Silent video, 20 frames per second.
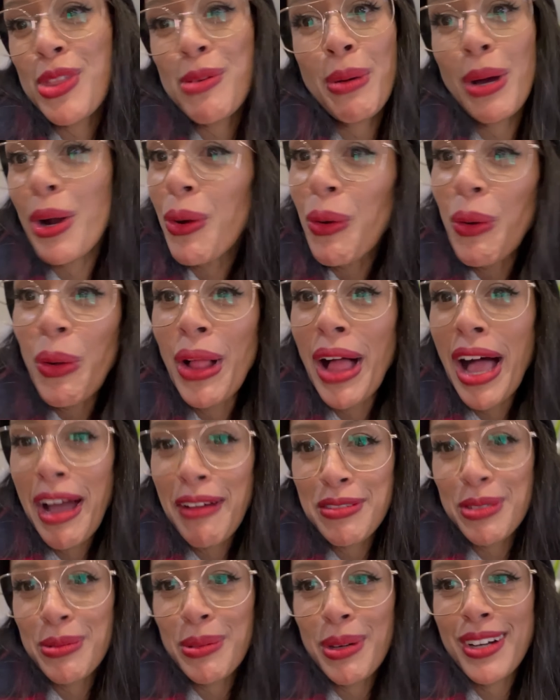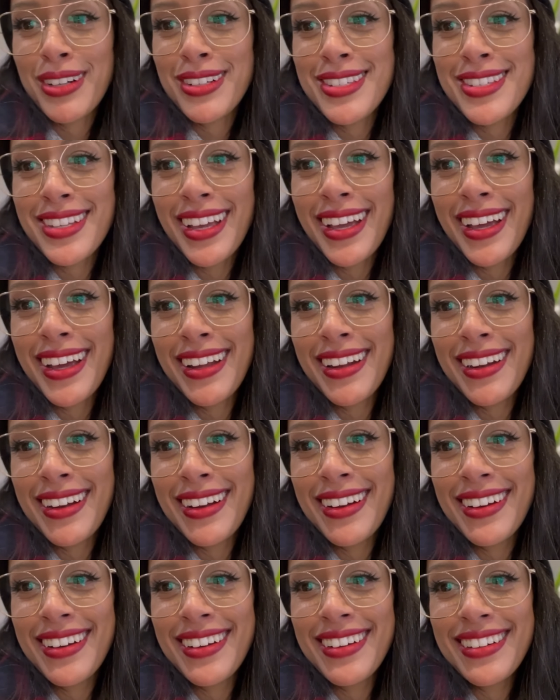the butthole afterwards,
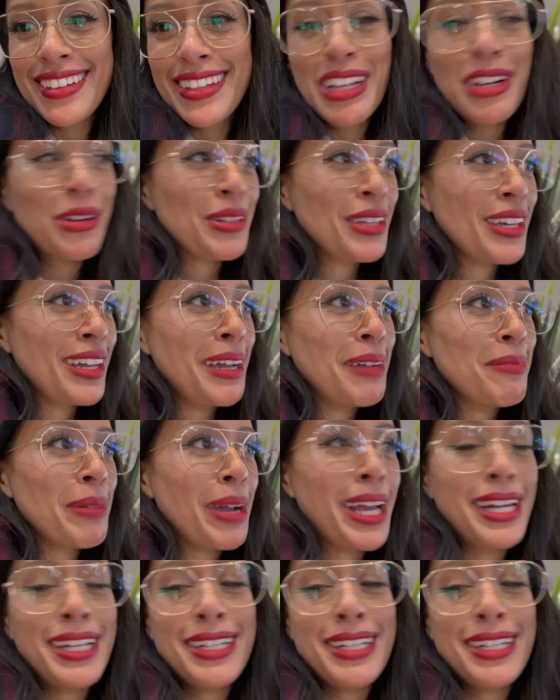and literally what